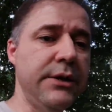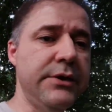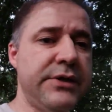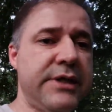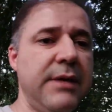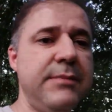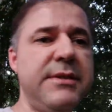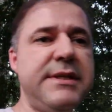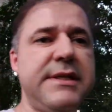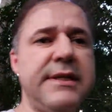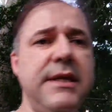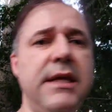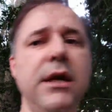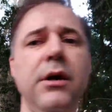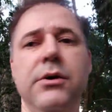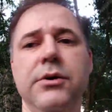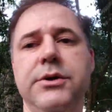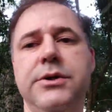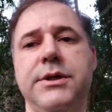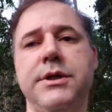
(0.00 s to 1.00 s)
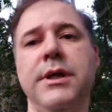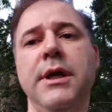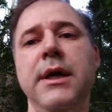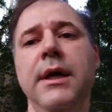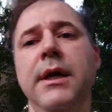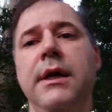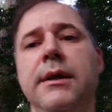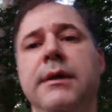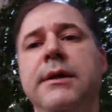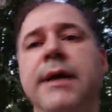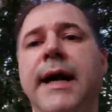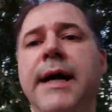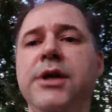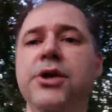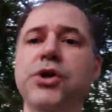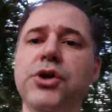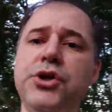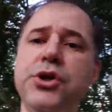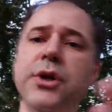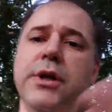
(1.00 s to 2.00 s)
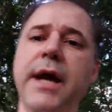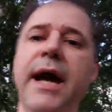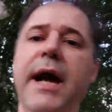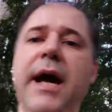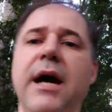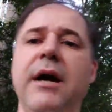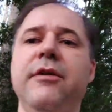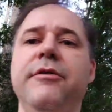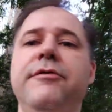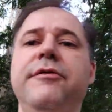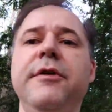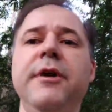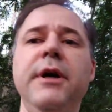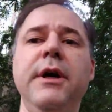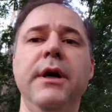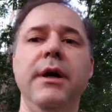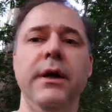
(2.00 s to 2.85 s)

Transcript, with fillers: some skills that you should have,